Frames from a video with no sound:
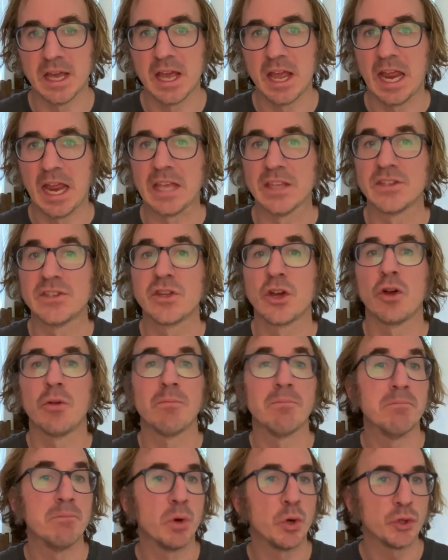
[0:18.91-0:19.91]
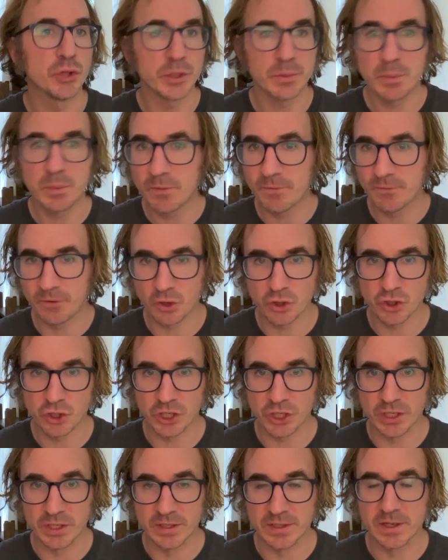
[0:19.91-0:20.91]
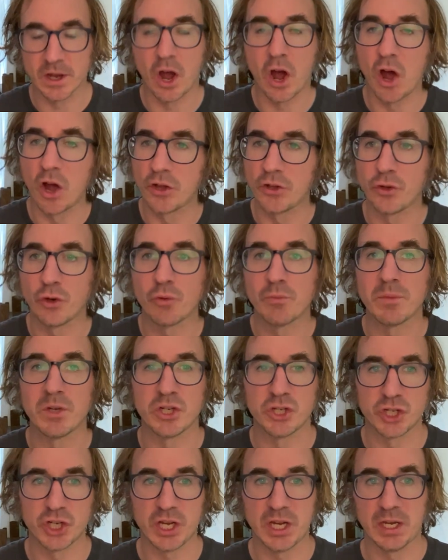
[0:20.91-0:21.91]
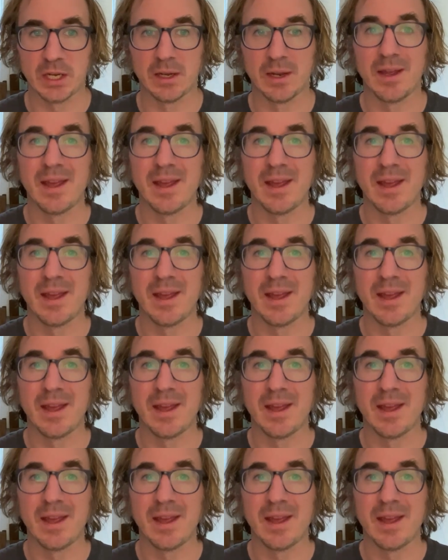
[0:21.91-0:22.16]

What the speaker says: install multiple versions on your machine,